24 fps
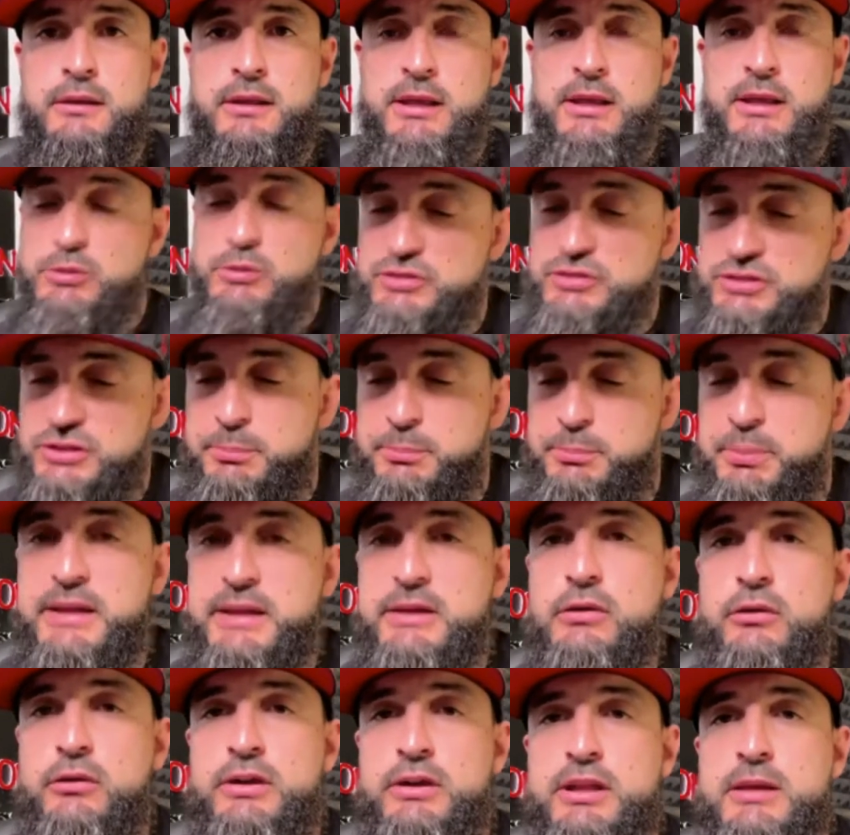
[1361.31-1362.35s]
He was
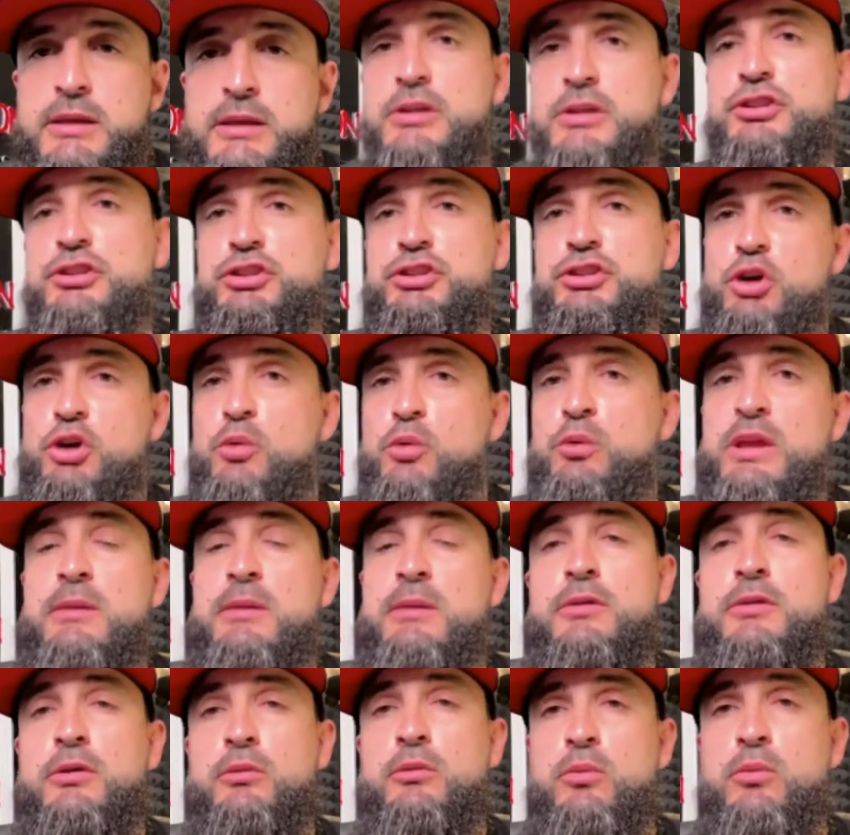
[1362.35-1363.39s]
depending on him to show
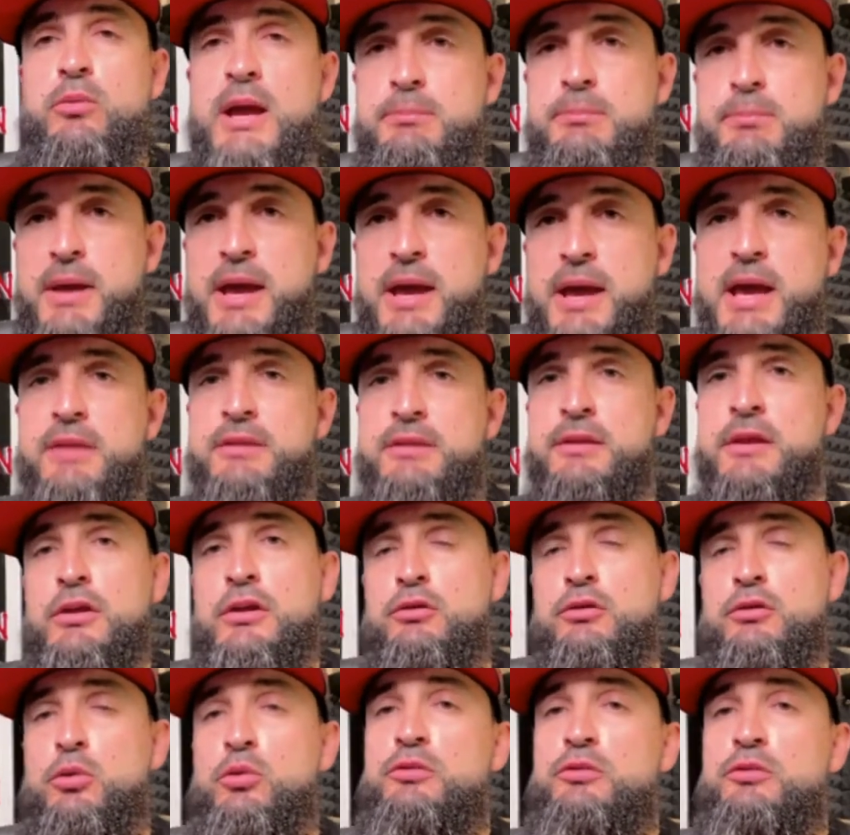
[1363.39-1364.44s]
him the right path
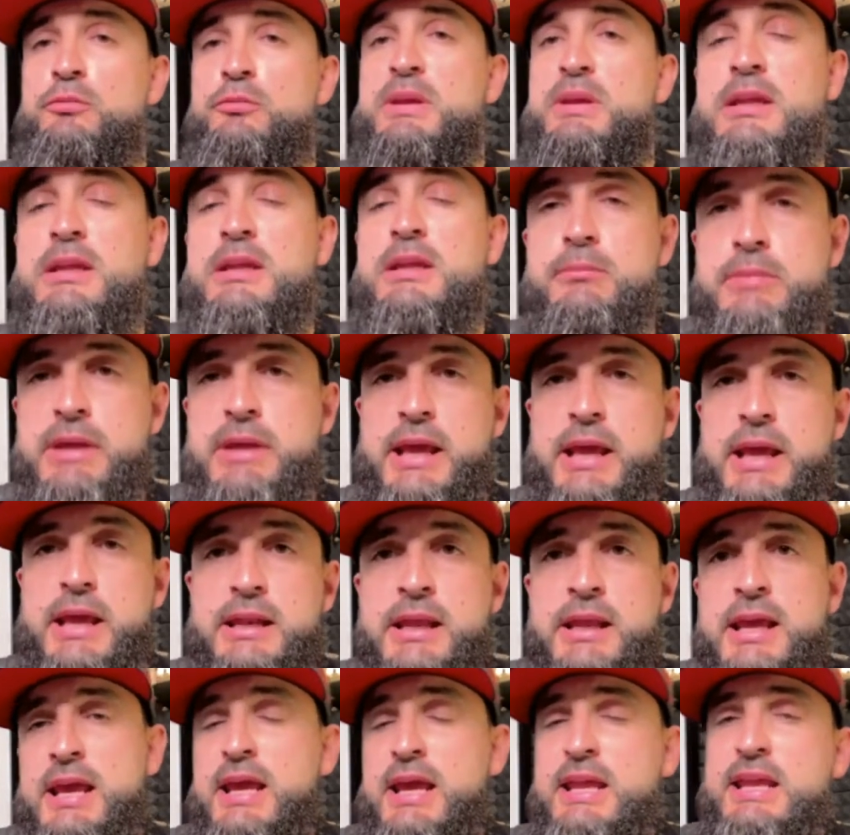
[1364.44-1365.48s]
towards being a man,
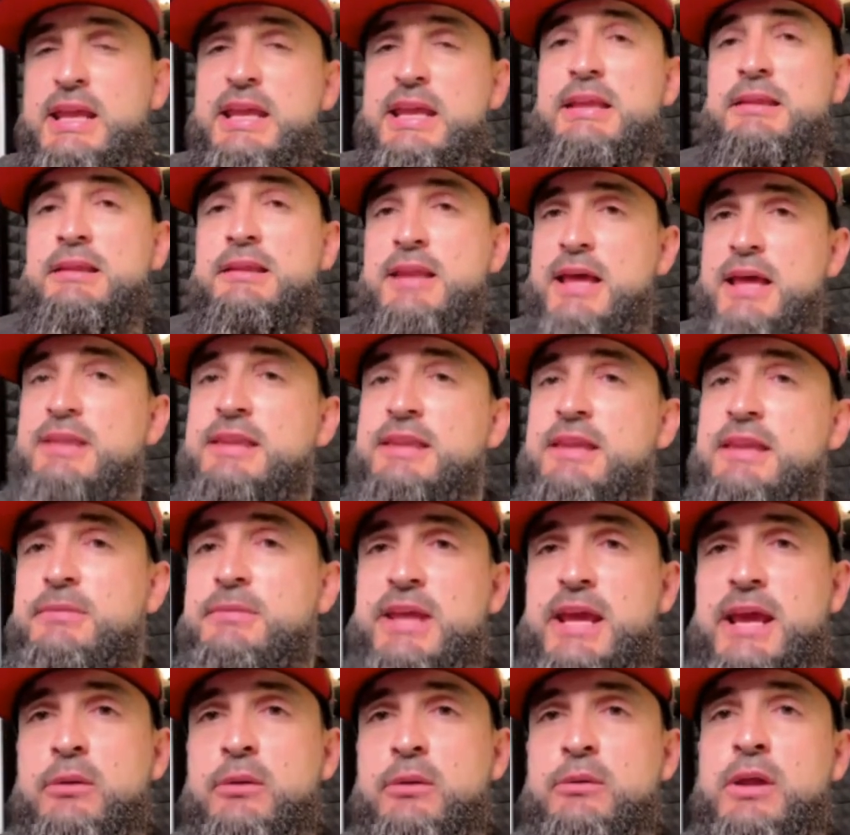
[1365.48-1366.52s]
and he led them
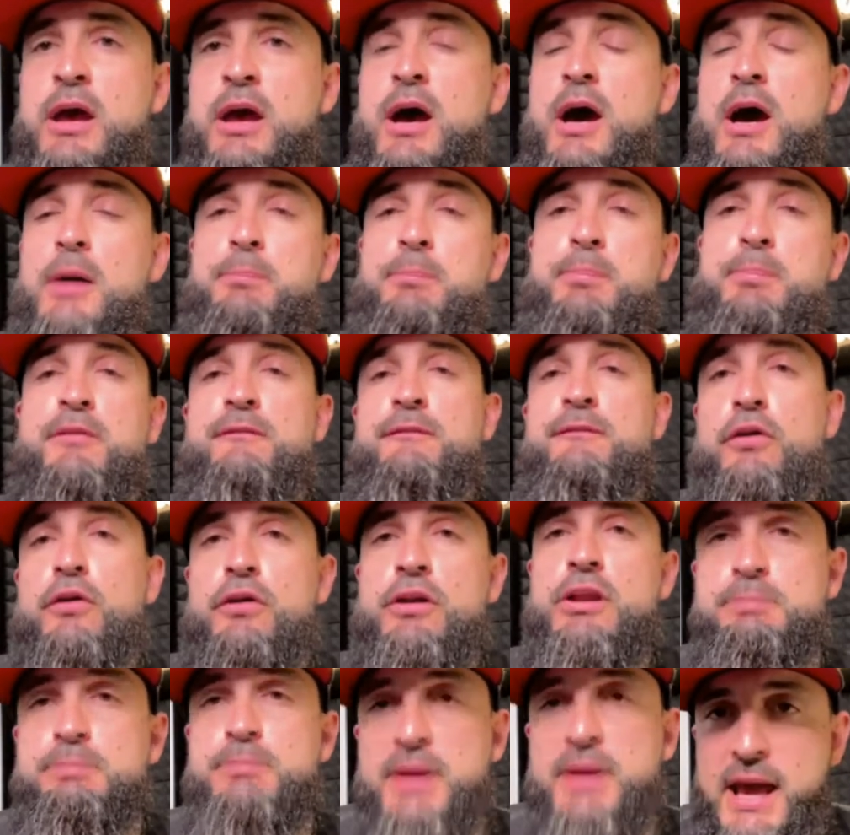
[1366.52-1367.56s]
down a
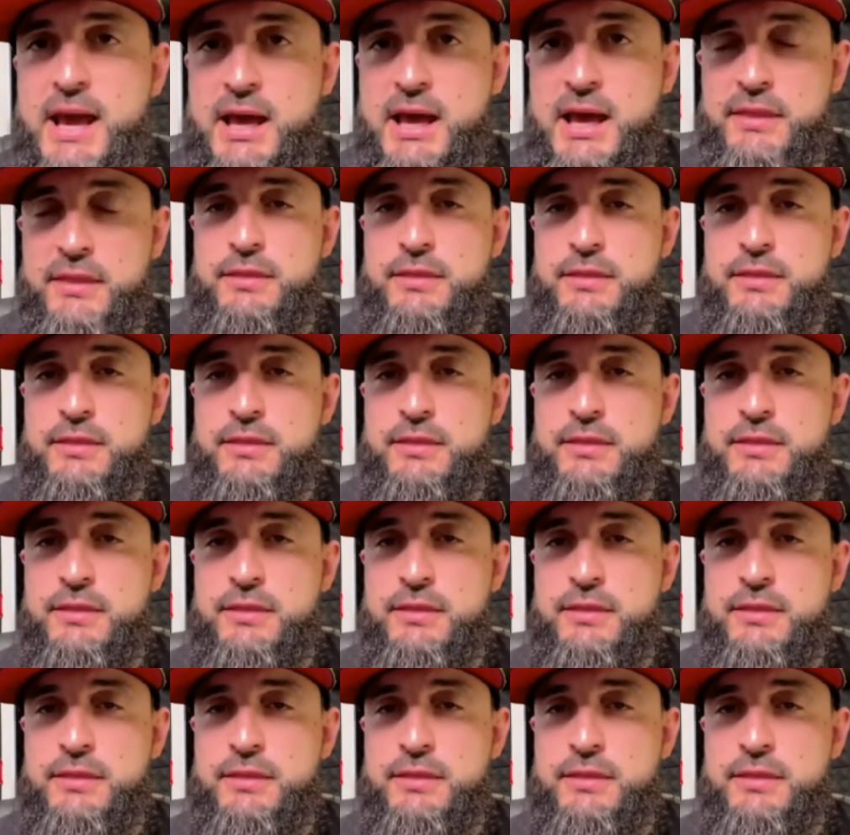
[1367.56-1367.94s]
perverted path.